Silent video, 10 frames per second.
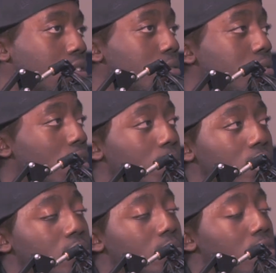Cause I'm trying to
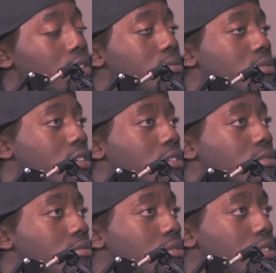make some money. I'm trying to
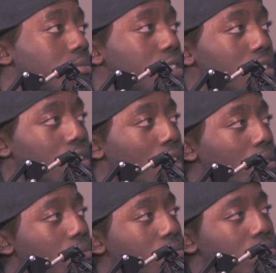go, you know what I'm
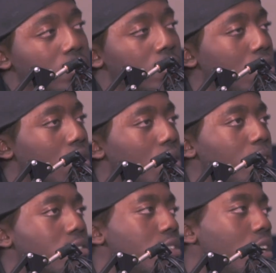saying? I'm
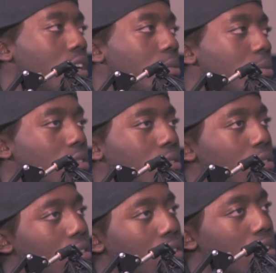outside, bro.
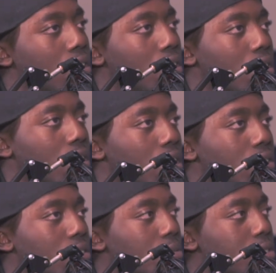Like,
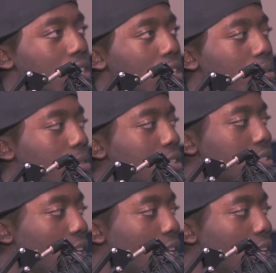you know what I'm saying? But it's